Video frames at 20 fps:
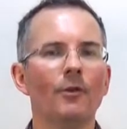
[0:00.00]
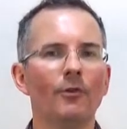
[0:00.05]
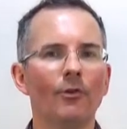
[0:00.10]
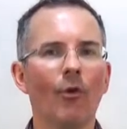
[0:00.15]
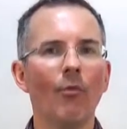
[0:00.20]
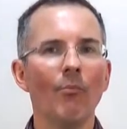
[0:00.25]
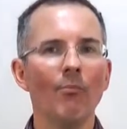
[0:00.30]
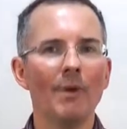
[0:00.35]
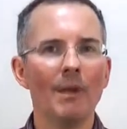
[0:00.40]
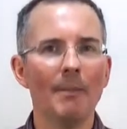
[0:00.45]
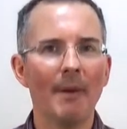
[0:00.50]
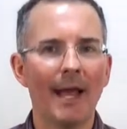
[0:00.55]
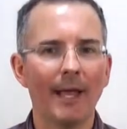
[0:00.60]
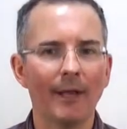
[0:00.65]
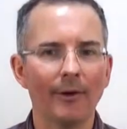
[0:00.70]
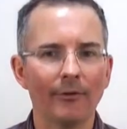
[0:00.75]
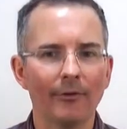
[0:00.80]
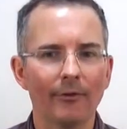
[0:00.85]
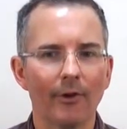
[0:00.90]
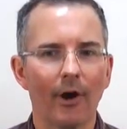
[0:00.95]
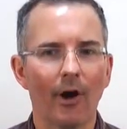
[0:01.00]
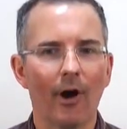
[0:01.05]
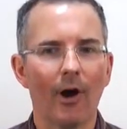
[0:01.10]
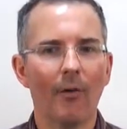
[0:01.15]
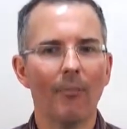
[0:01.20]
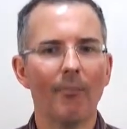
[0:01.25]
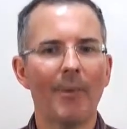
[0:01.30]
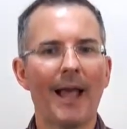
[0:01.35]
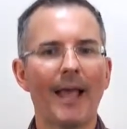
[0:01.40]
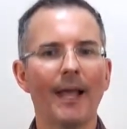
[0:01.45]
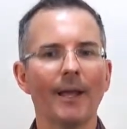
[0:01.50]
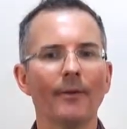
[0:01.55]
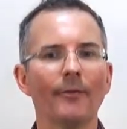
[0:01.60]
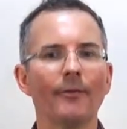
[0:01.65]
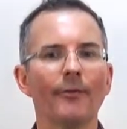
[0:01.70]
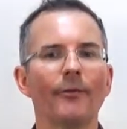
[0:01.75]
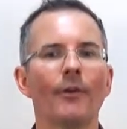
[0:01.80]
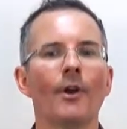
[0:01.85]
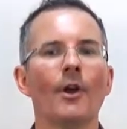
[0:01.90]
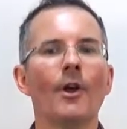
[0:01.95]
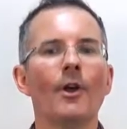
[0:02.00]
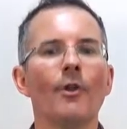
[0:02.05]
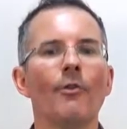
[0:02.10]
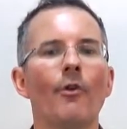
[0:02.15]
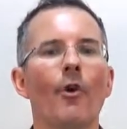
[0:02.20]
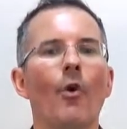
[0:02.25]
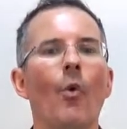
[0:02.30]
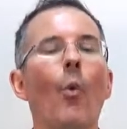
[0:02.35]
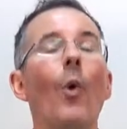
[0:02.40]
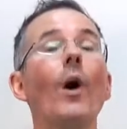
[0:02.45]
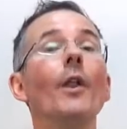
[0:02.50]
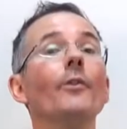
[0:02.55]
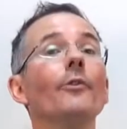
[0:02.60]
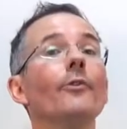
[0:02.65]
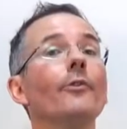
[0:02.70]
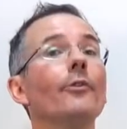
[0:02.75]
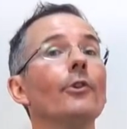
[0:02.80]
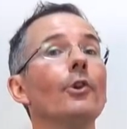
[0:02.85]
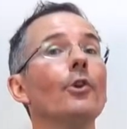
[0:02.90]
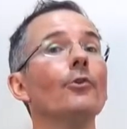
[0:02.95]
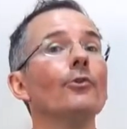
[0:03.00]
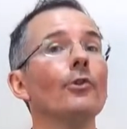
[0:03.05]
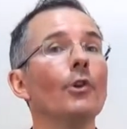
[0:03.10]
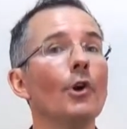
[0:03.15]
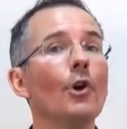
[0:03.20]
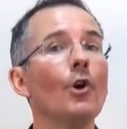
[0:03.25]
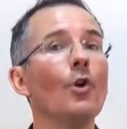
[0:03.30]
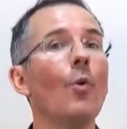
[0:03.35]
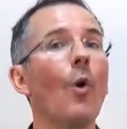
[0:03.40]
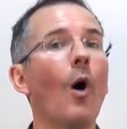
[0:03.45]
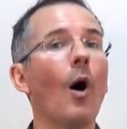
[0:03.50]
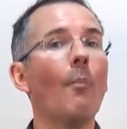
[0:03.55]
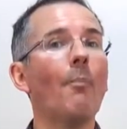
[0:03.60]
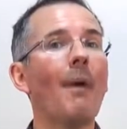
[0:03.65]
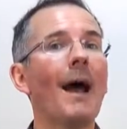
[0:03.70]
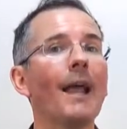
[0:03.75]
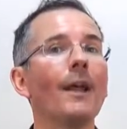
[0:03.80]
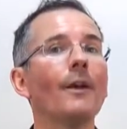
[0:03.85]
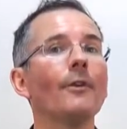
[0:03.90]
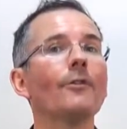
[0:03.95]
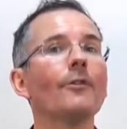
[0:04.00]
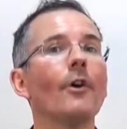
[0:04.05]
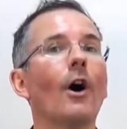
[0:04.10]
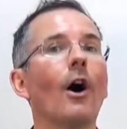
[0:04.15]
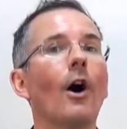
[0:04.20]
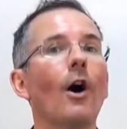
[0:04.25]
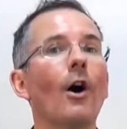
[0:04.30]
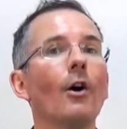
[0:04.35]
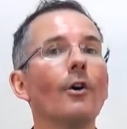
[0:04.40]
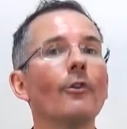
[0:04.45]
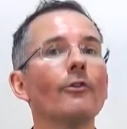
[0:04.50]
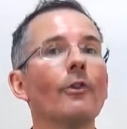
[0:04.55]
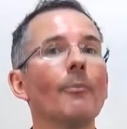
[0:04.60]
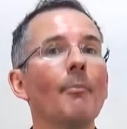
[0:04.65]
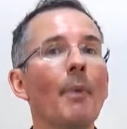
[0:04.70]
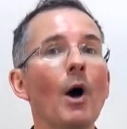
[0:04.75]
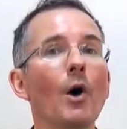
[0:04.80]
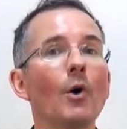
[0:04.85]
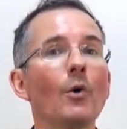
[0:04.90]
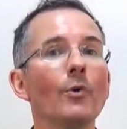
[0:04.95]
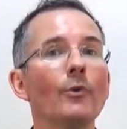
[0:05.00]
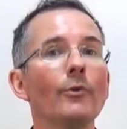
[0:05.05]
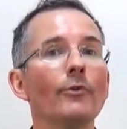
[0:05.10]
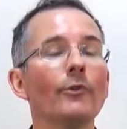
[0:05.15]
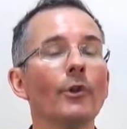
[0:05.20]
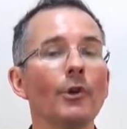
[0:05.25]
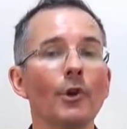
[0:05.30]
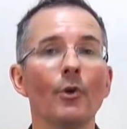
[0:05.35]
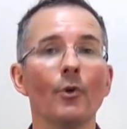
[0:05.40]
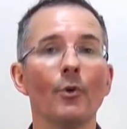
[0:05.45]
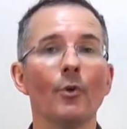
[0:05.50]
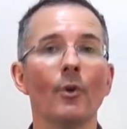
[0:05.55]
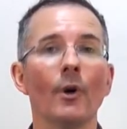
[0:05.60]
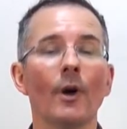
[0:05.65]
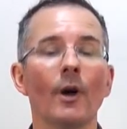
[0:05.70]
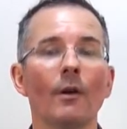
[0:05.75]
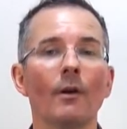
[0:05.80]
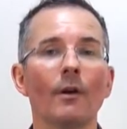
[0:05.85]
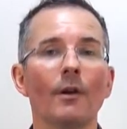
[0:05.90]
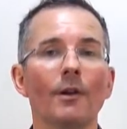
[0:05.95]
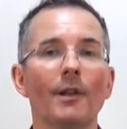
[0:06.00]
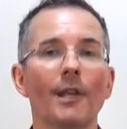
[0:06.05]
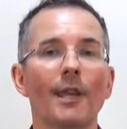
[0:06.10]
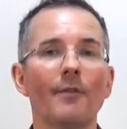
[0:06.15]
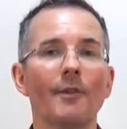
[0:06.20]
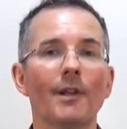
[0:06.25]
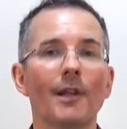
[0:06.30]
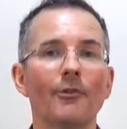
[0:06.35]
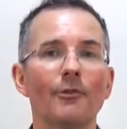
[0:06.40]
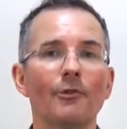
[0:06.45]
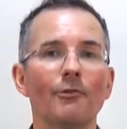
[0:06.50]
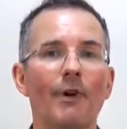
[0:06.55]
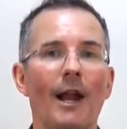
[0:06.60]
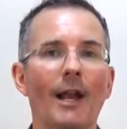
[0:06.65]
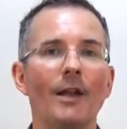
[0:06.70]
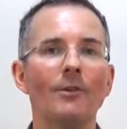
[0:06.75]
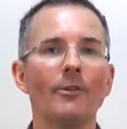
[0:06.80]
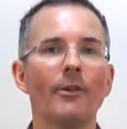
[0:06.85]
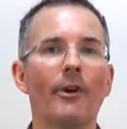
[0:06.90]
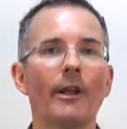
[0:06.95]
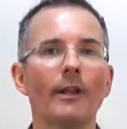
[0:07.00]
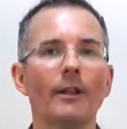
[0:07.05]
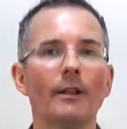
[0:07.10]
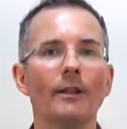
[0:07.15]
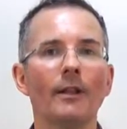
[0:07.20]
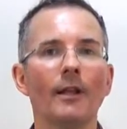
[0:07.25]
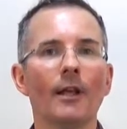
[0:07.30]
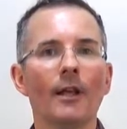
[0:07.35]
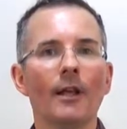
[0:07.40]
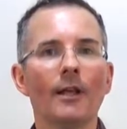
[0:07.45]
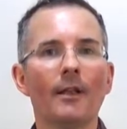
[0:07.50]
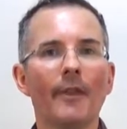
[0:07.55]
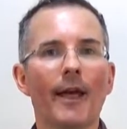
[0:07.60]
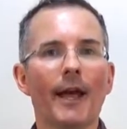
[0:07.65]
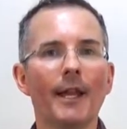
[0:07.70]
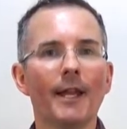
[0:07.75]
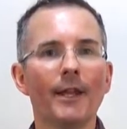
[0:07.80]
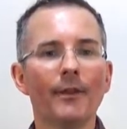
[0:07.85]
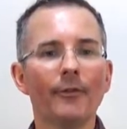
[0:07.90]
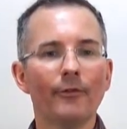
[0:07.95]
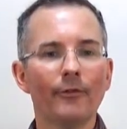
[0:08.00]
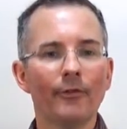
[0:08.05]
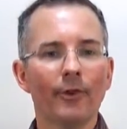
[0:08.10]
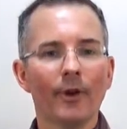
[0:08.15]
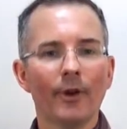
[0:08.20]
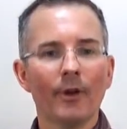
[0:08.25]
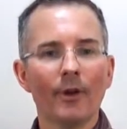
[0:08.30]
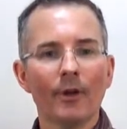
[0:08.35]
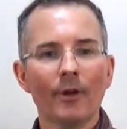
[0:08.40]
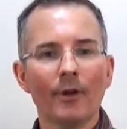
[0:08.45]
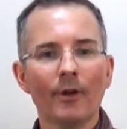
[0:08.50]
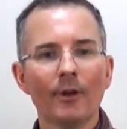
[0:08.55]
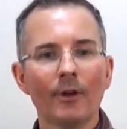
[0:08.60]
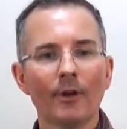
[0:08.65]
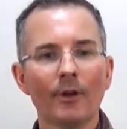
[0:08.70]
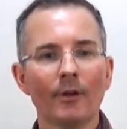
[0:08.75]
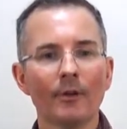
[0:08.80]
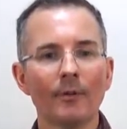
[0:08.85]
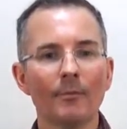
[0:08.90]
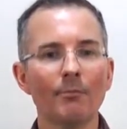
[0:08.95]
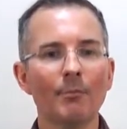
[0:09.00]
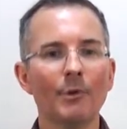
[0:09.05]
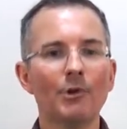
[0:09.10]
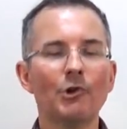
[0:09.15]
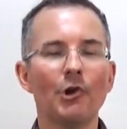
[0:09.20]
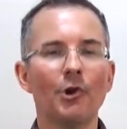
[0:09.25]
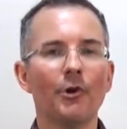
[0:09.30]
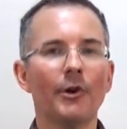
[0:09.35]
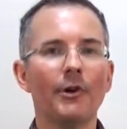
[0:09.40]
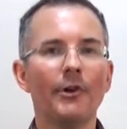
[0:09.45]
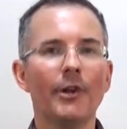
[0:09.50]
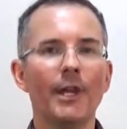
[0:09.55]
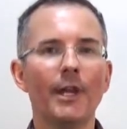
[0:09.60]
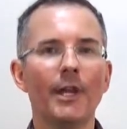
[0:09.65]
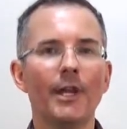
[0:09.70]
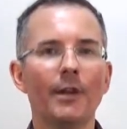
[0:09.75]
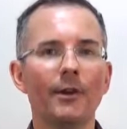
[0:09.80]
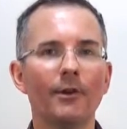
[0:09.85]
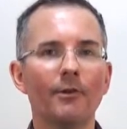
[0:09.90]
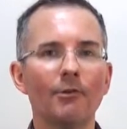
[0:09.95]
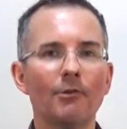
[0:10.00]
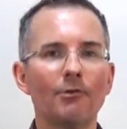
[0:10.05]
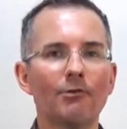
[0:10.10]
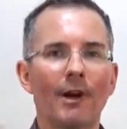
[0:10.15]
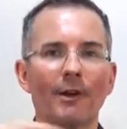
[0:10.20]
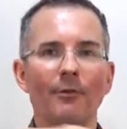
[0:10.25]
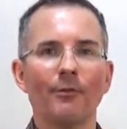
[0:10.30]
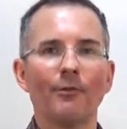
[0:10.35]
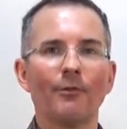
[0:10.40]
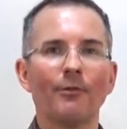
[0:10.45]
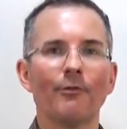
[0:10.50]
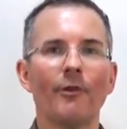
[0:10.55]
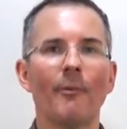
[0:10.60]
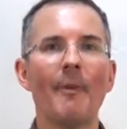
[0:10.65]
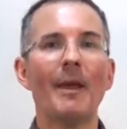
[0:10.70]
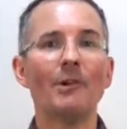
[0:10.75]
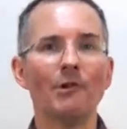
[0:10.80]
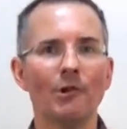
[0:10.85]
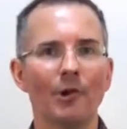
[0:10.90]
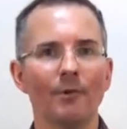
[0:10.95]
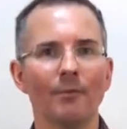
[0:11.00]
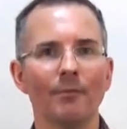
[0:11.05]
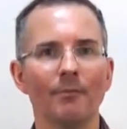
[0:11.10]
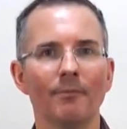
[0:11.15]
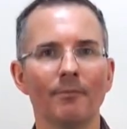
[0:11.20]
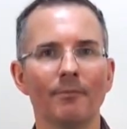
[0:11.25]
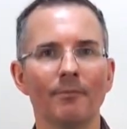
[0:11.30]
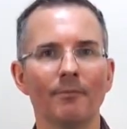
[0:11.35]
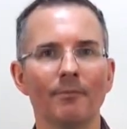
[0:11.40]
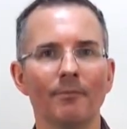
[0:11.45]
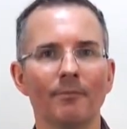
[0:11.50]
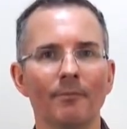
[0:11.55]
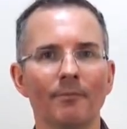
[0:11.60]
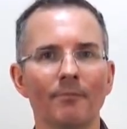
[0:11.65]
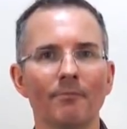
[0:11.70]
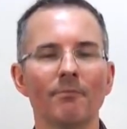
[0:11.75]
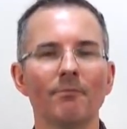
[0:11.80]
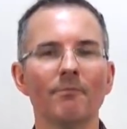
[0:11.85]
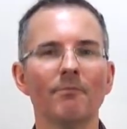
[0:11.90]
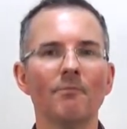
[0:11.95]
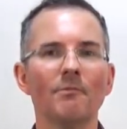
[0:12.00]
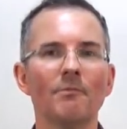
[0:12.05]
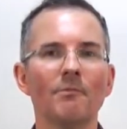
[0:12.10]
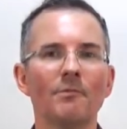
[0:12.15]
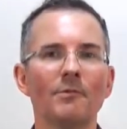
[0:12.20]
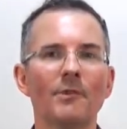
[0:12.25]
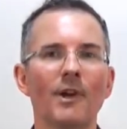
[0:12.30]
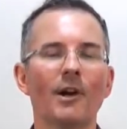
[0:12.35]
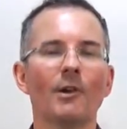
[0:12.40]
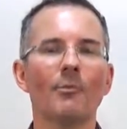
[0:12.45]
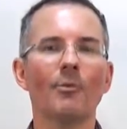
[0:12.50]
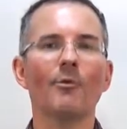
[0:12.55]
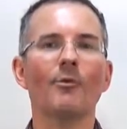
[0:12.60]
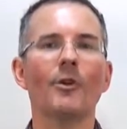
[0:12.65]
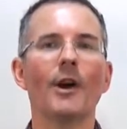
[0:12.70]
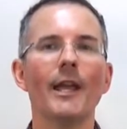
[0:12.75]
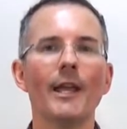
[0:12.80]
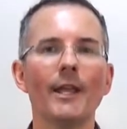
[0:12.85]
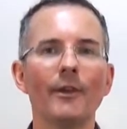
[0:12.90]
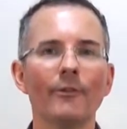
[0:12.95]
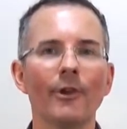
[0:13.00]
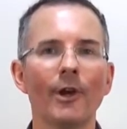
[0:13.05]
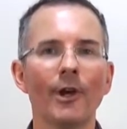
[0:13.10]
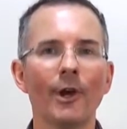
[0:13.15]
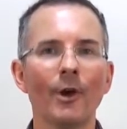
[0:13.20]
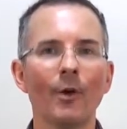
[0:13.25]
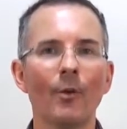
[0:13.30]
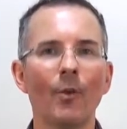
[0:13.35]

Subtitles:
Zombie banks are banks that once used to do what banks are supposed to do. And to give it its grand title, that is maturity transformation. Terrible phrase.